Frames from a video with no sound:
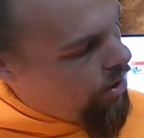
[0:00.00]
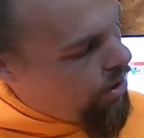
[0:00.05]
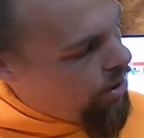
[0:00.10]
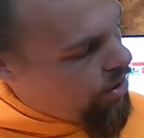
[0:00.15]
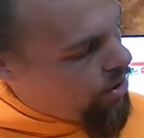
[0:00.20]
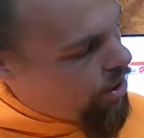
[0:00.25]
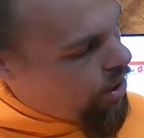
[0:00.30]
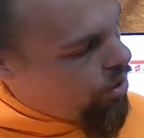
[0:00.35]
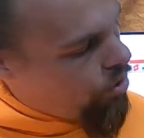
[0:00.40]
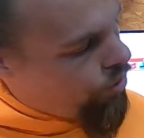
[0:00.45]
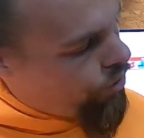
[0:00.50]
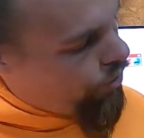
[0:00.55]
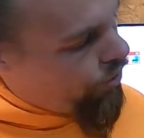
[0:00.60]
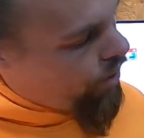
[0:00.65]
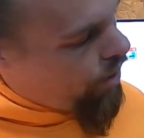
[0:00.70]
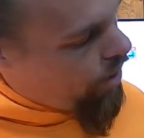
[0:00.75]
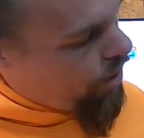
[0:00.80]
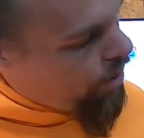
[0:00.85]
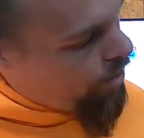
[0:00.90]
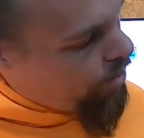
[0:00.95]
This goes
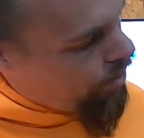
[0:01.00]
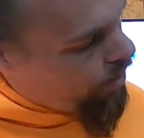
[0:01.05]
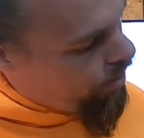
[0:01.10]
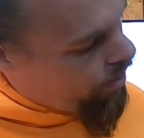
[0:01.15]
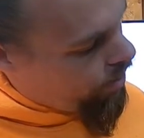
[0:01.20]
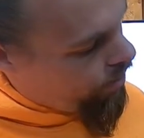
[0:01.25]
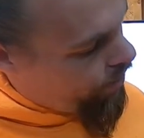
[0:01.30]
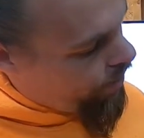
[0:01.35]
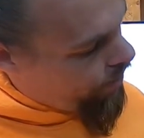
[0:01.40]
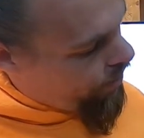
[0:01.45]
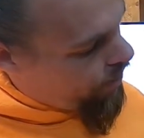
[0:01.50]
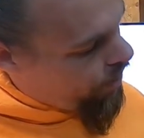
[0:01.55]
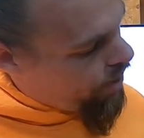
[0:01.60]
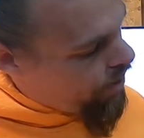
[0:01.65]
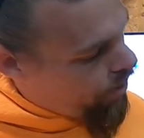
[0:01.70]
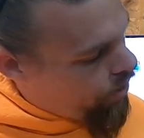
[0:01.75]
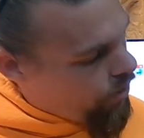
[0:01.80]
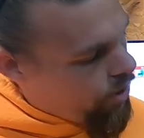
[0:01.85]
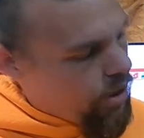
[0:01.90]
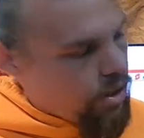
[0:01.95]
from 15
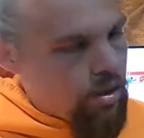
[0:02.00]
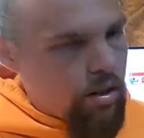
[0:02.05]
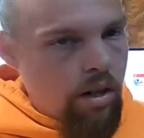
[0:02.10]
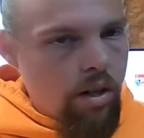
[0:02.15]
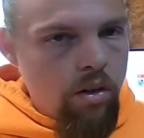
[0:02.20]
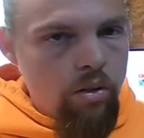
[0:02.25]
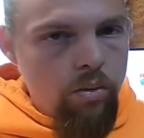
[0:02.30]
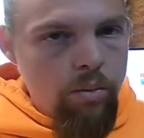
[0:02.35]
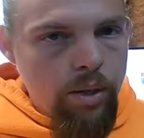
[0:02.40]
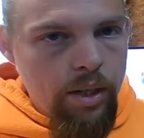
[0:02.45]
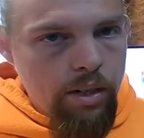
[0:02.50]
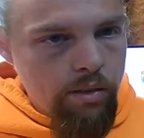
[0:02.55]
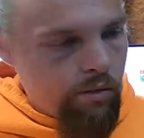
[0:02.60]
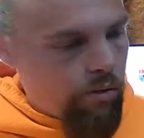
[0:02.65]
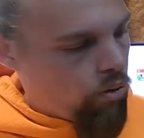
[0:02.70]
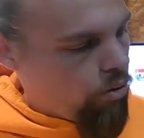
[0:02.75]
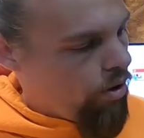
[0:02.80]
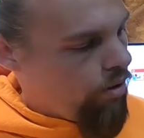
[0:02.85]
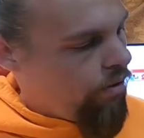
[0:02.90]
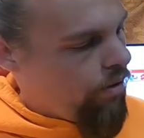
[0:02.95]
degrees all the way to
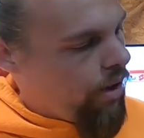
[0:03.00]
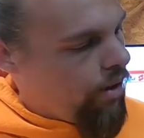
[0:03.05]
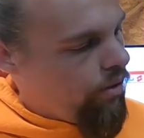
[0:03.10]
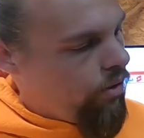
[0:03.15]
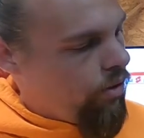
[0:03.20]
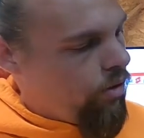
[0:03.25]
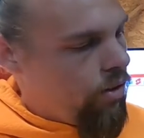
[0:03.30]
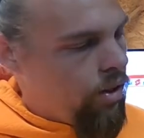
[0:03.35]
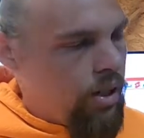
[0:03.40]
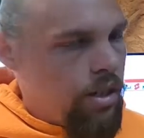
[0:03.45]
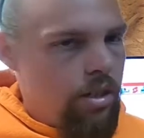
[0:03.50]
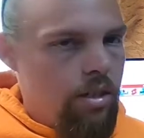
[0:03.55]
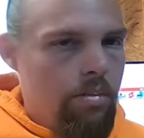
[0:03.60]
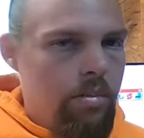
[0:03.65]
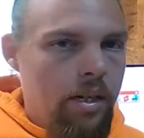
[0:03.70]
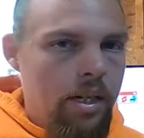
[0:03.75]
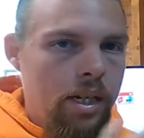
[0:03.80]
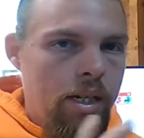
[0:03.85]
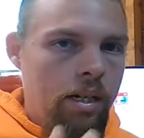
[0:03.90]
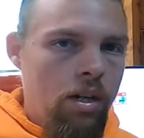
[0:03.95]
45 degrees,
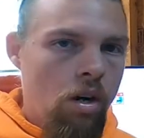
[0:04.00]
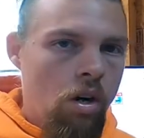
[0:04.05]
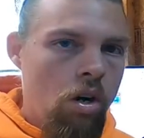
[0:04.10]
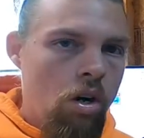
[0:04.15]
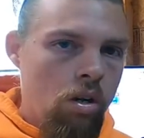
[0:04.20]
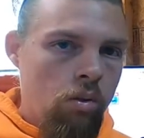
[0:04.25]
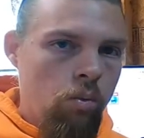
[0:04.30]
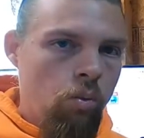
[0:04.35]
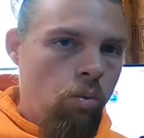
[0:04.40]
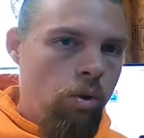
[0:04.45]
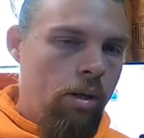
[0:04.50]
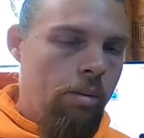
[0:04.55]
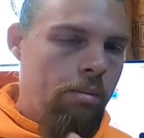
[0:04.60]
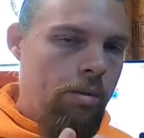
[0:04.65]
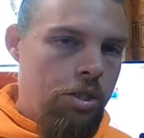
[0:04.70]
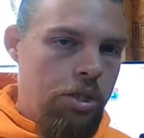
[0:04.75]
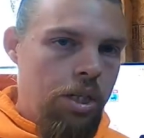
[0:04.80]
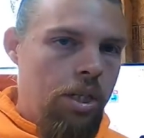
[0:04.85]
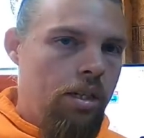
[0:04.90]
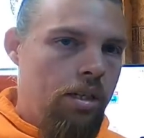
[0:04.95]
depending on what
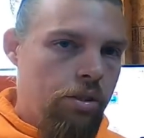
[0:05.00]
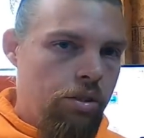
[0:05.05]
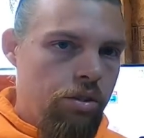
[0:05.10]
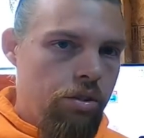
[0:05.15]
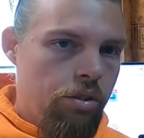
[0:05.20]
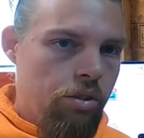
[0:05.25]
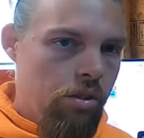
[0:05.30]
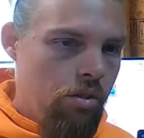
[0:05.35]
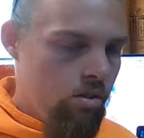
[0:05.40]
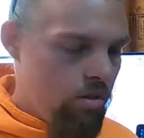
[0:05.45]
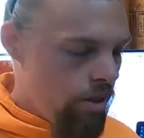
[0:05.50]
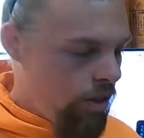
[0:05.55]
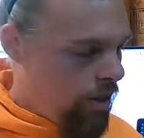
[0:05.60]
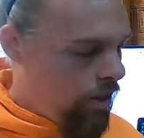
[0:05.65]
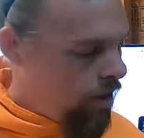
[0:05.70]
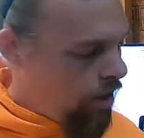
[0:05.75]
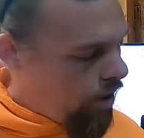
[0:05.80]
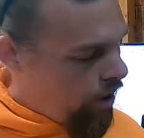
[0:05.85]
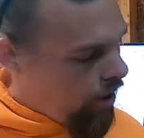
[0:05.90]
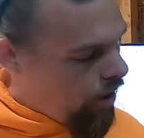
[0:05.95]
machine that you're
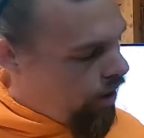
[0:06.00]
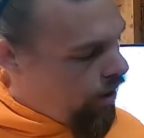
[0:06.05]
using.